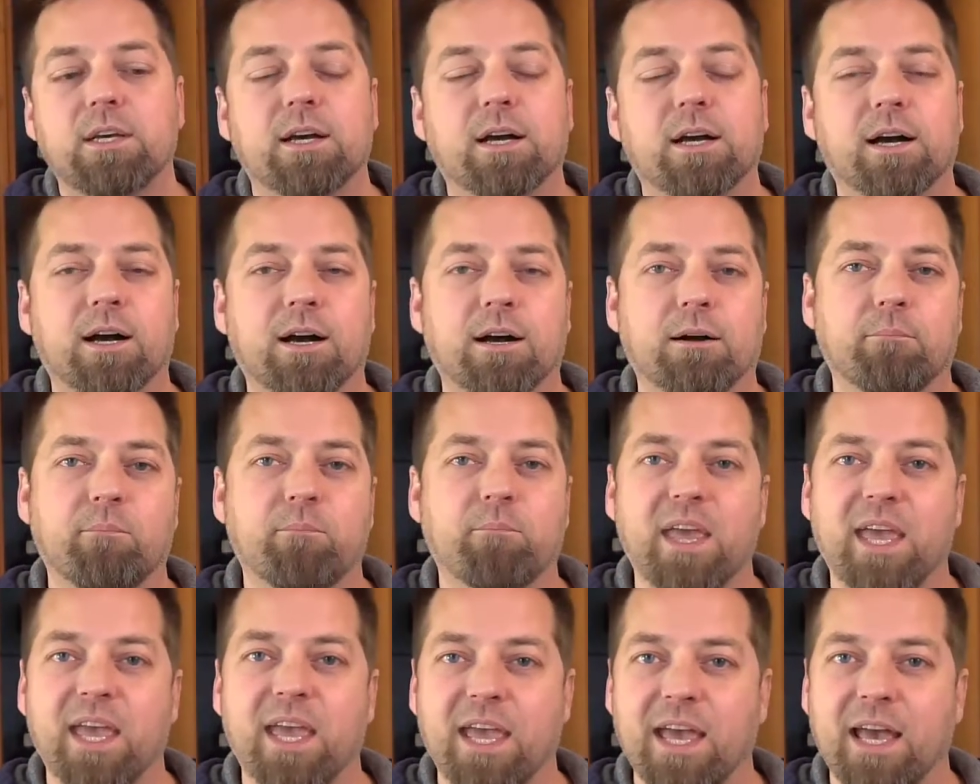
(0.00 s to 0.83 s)

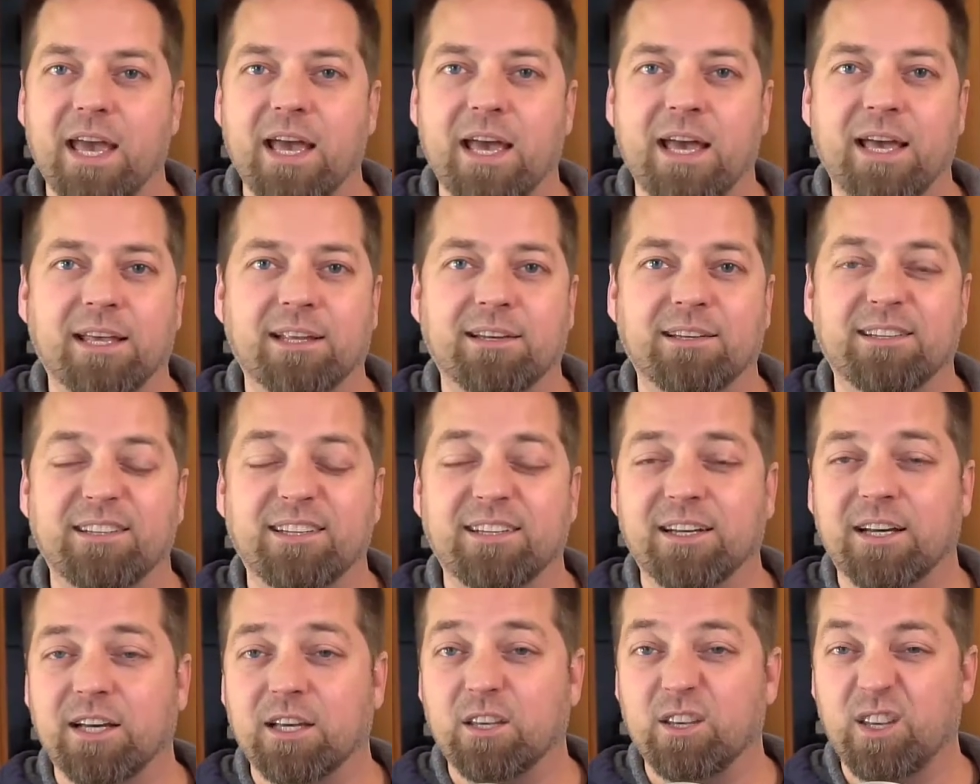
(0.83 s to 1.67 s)
And
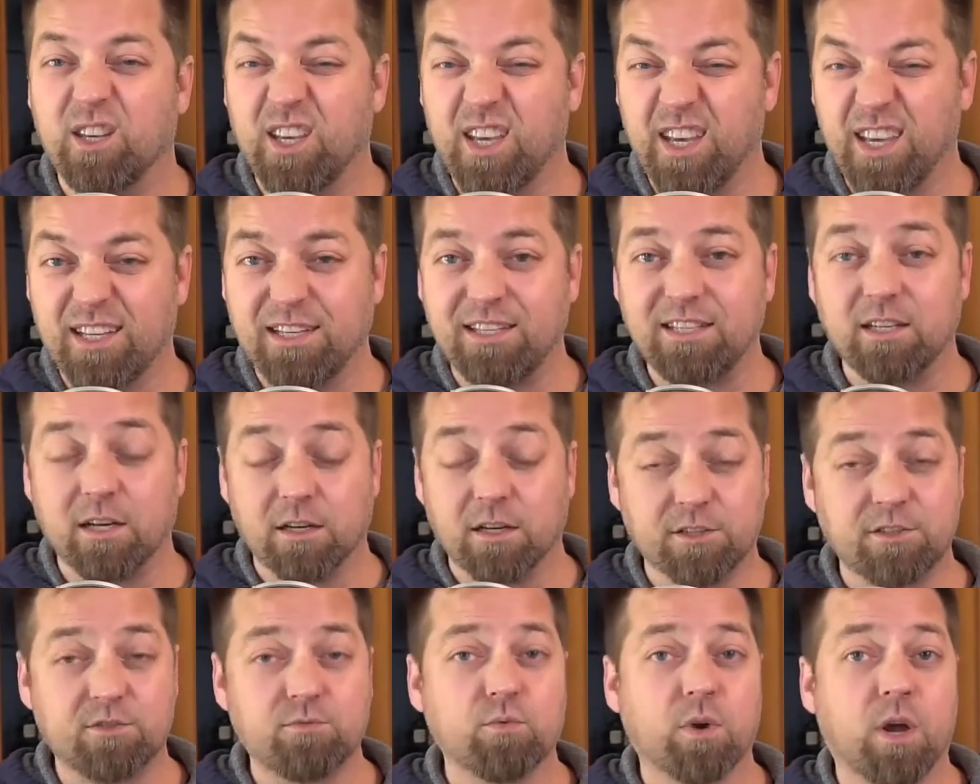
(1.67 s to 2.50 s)
it
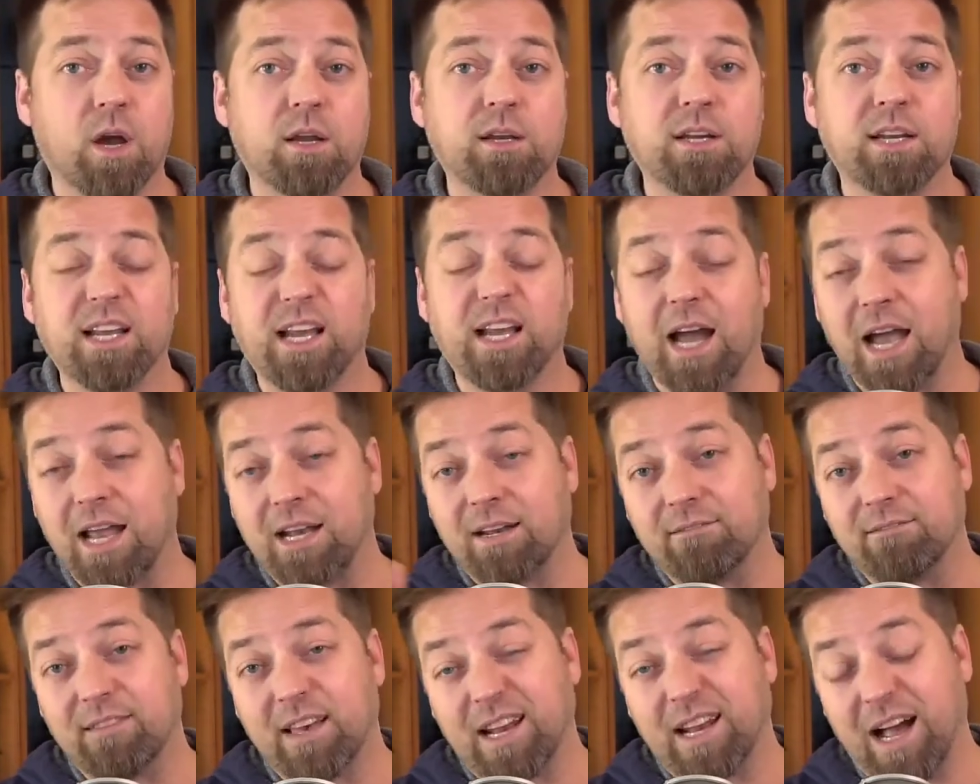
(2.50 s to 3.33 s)
does run in kind
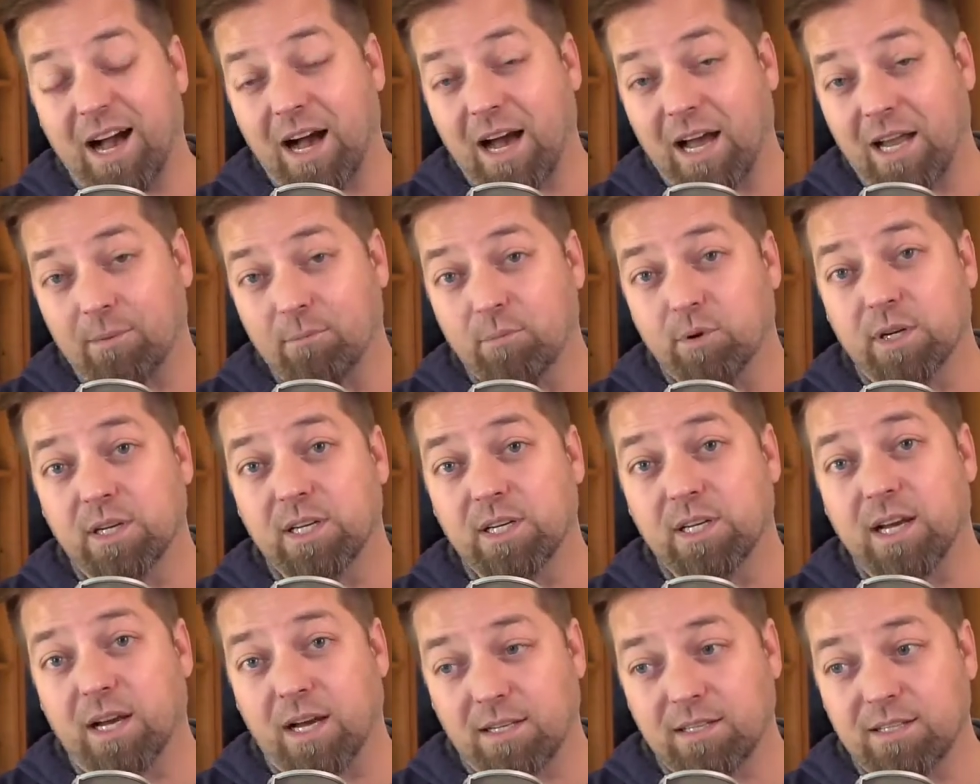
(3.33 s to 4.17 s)
of that hybrid
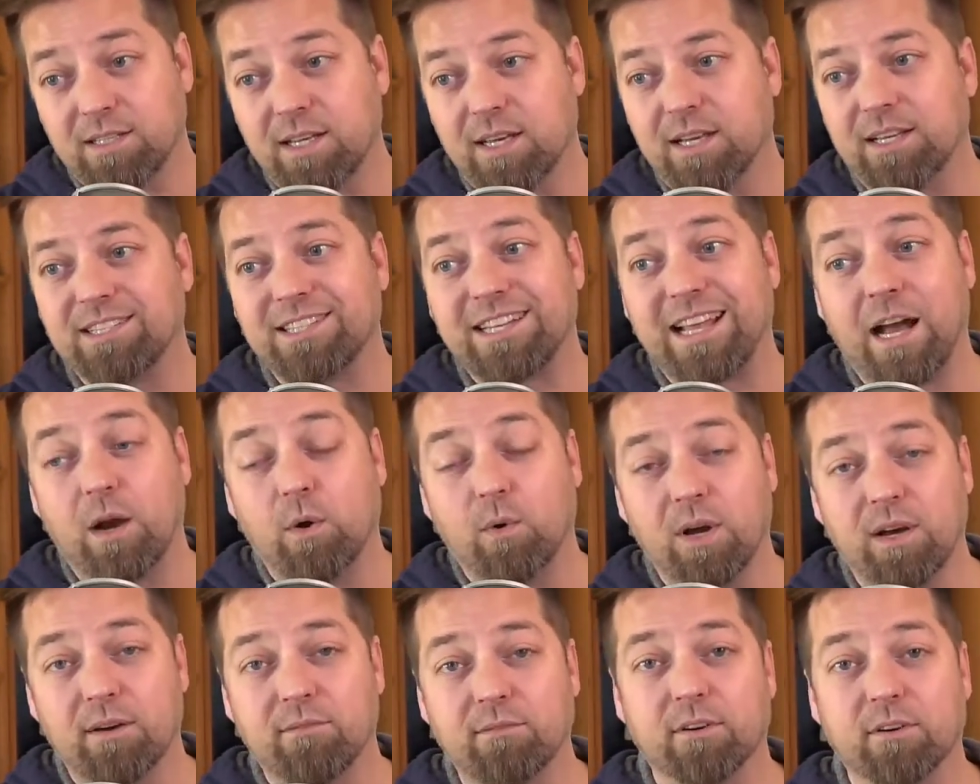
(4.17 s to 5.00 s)
context.
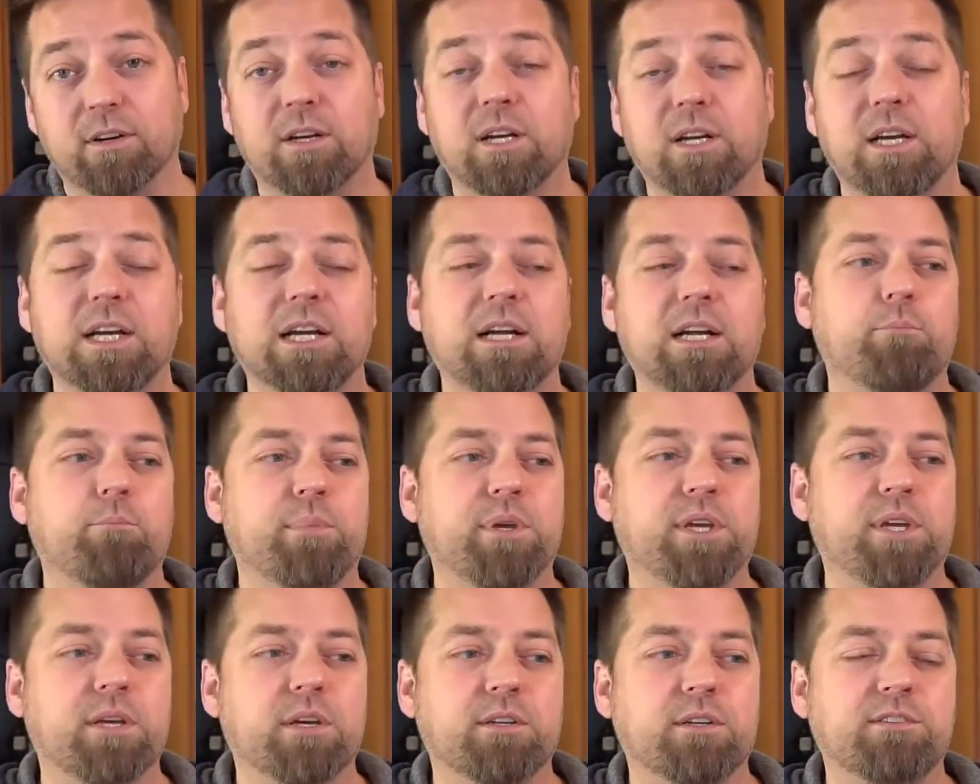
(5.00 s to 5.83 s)
However,
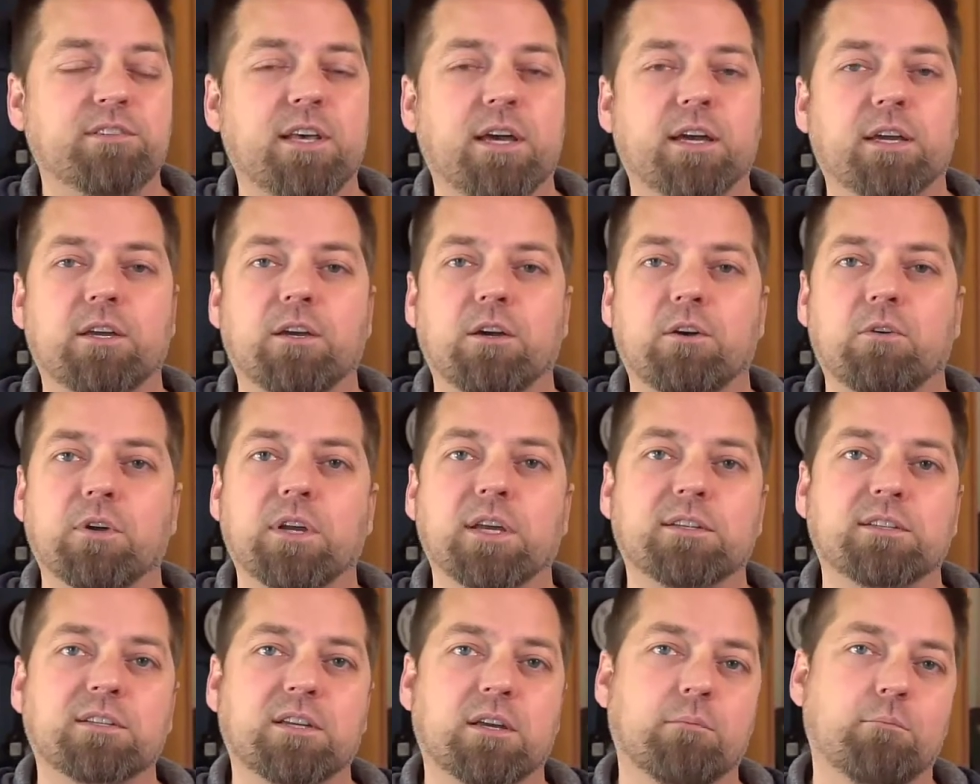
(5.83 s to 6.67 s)
because that code
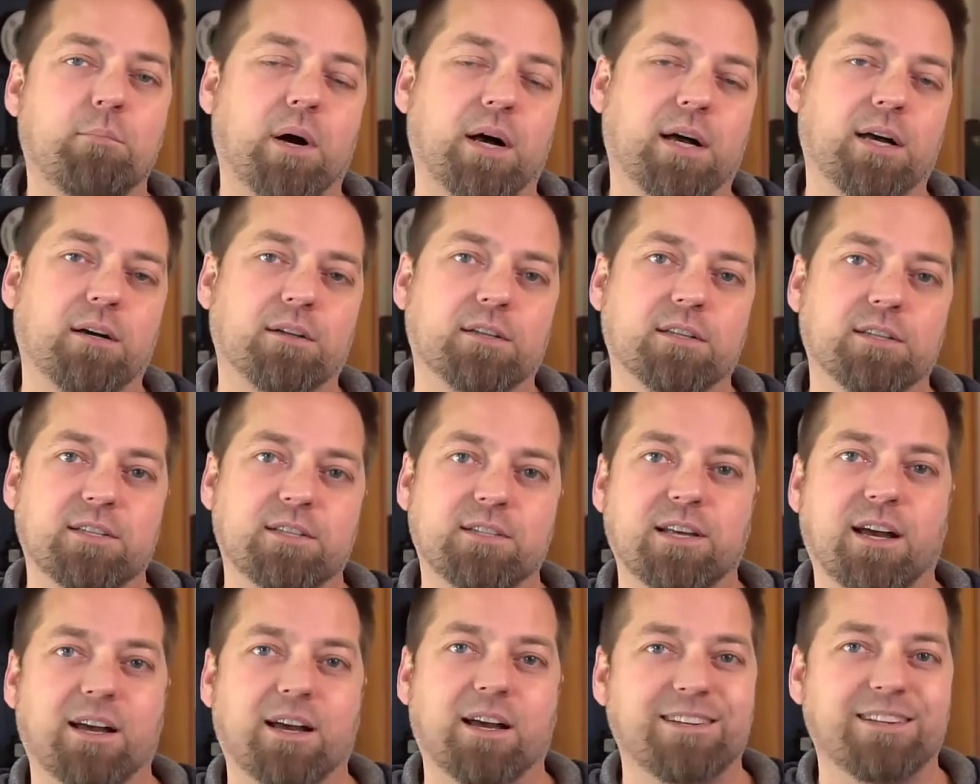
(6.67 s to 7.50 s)
gets compiled as
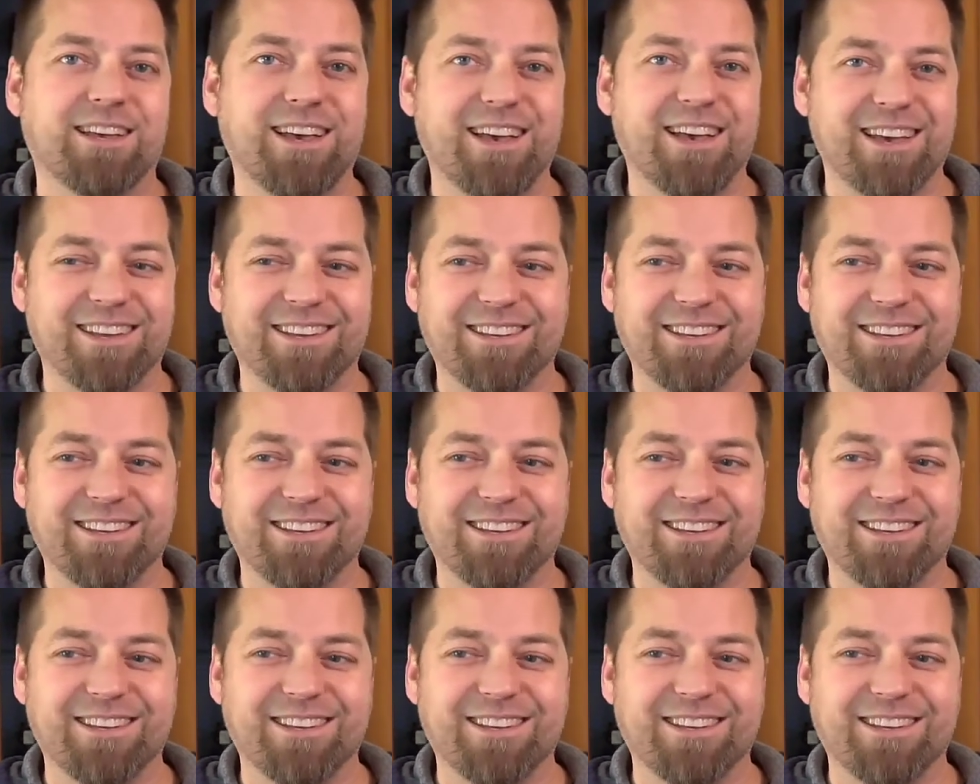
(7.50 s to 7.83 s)
.NET,